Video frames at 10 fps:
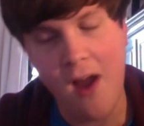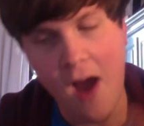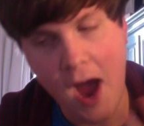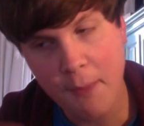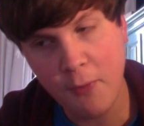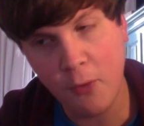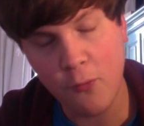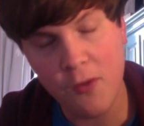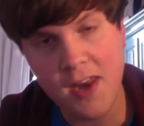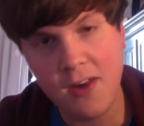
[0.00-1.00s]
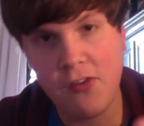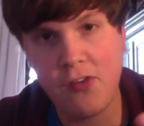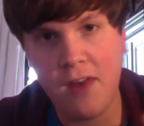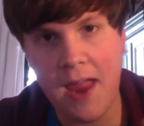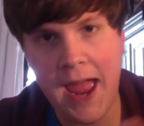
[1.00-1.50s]
I'm not
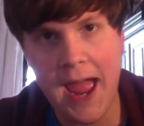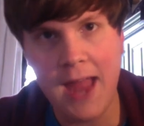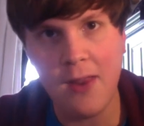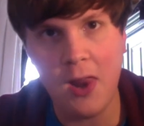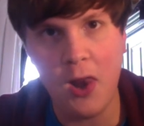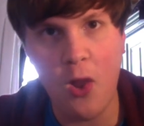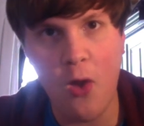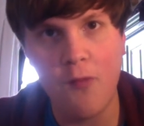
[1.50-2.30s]
rich and a lot